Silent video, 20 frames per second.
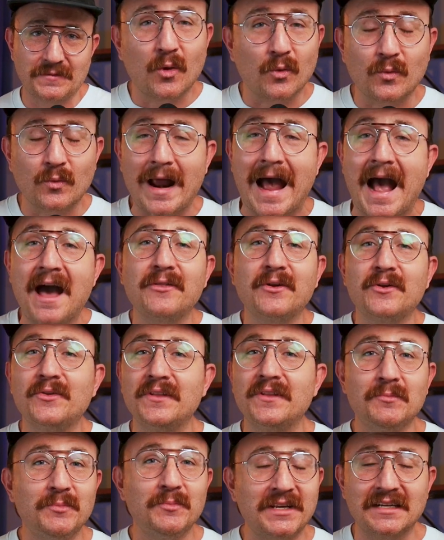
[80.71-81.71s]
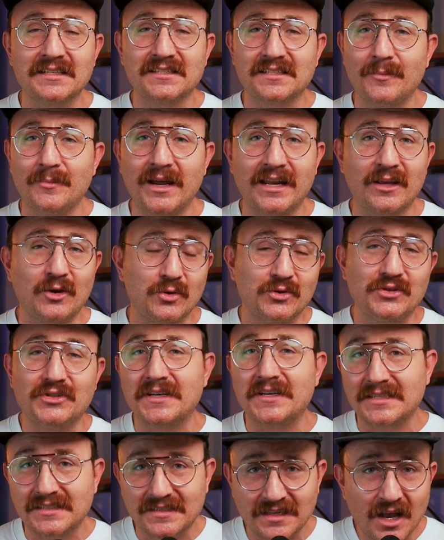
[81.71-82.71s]
Rather than being somebody who
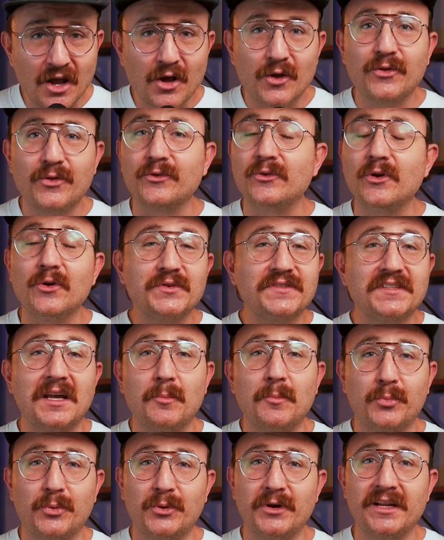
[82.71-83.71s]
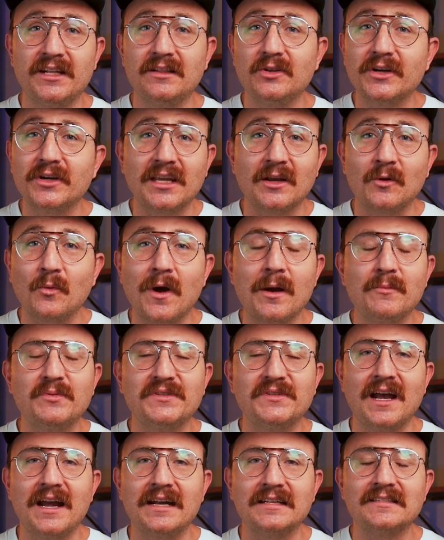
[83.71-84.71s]
just throws up pretty looking
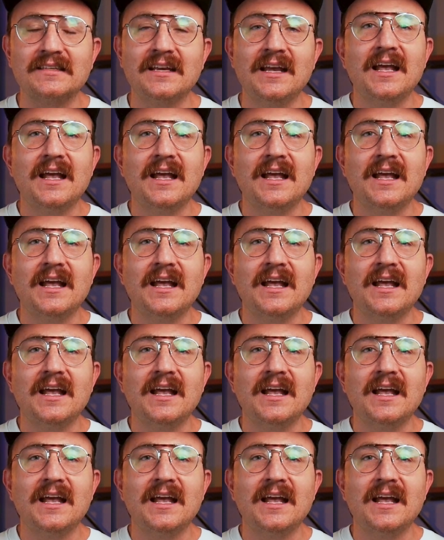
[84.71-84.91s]
websites,